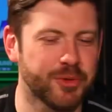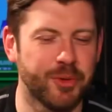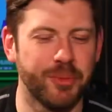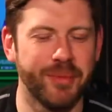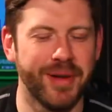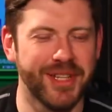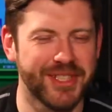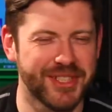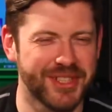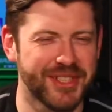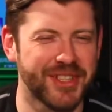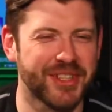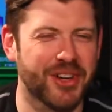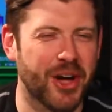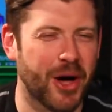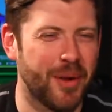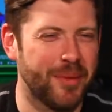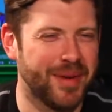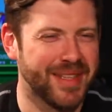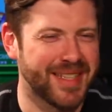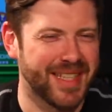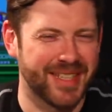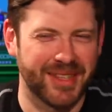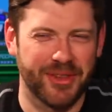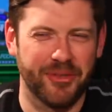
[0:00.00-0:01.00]
someone mentioned in the
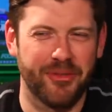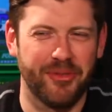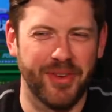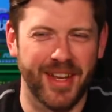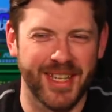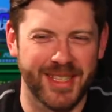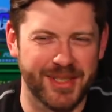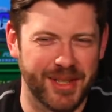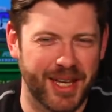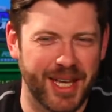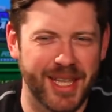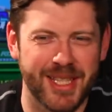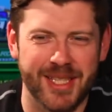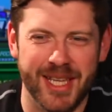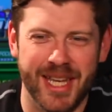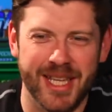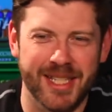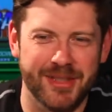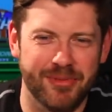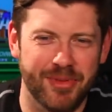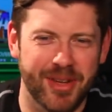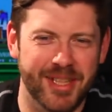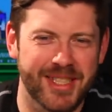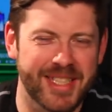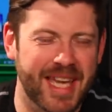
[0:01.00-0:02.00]
comments, like the, it's, it's,
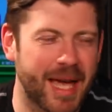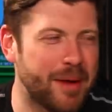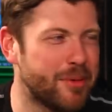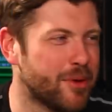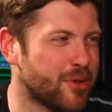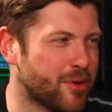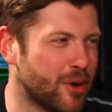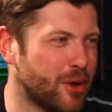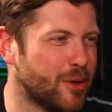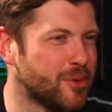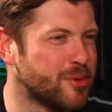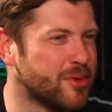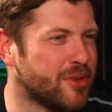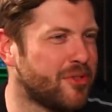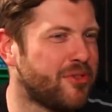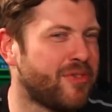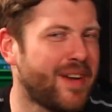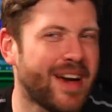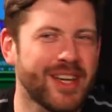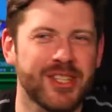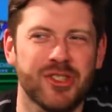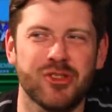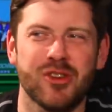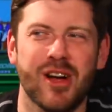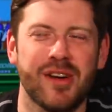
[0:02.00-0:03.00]
it's, it's Game of Thrones with
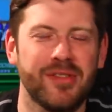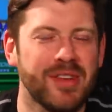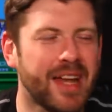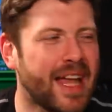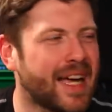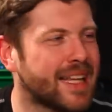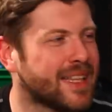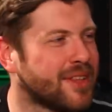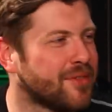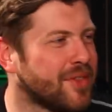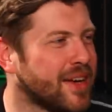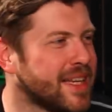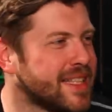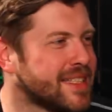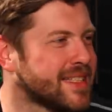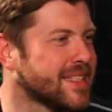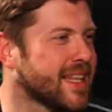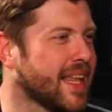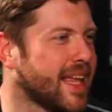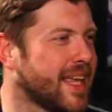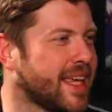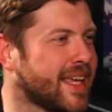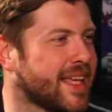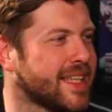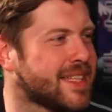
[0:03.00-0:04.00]
fast travel
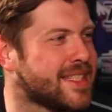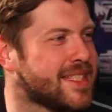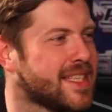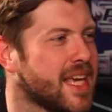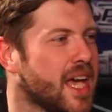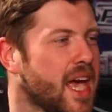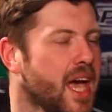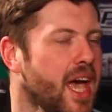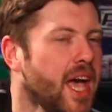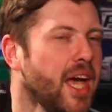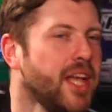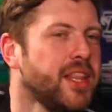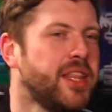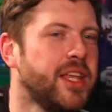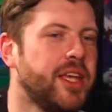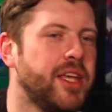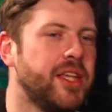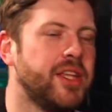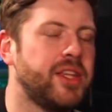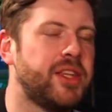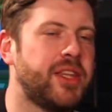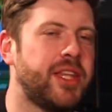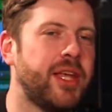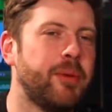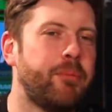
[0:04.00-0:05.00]
activated. Like it's
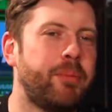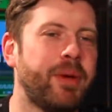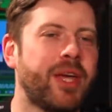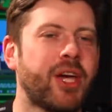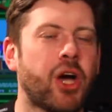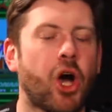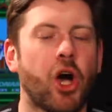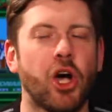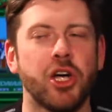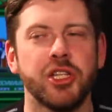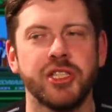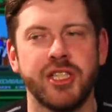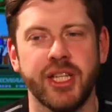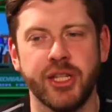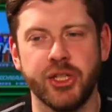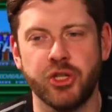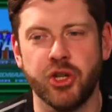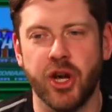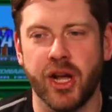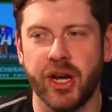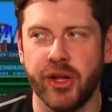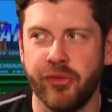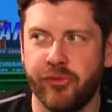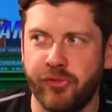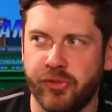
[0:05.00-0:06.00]
the, because they're
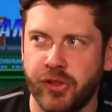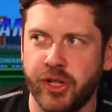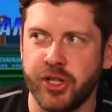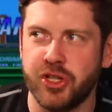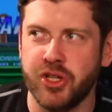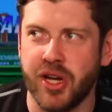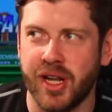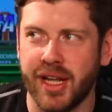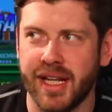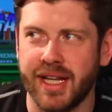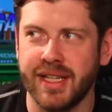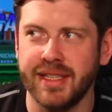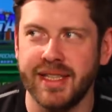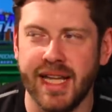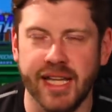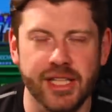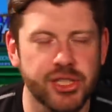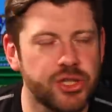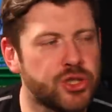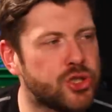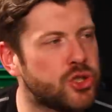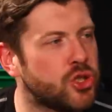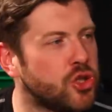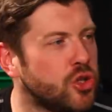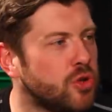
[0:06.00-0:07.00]
trying to, they're trying to
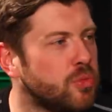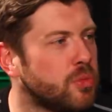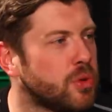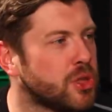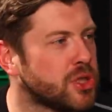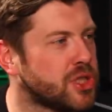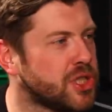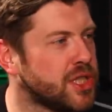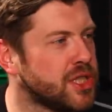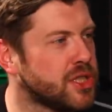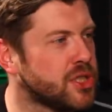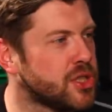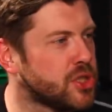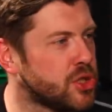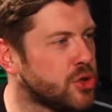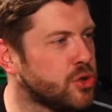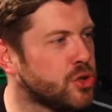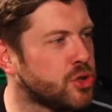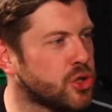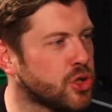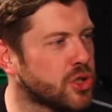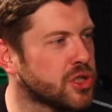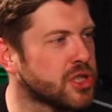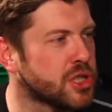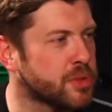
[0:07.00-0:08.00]
condense too much into too
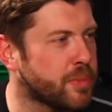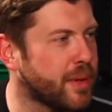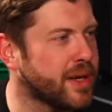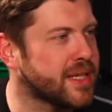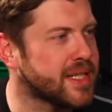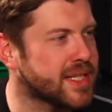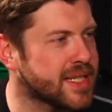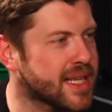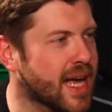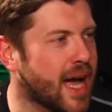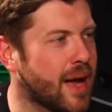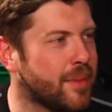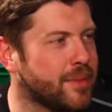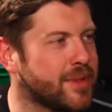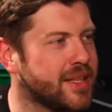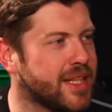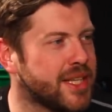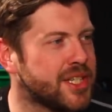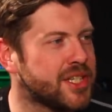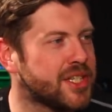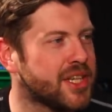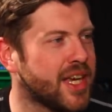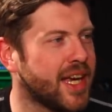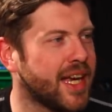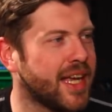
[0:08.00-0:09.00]
short a space of time in
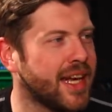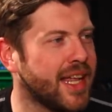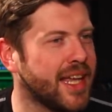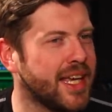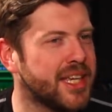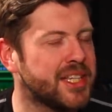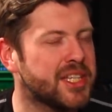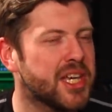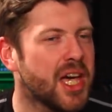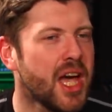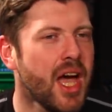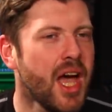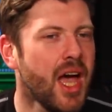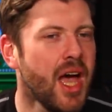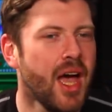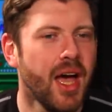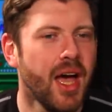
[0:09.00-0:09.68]
this series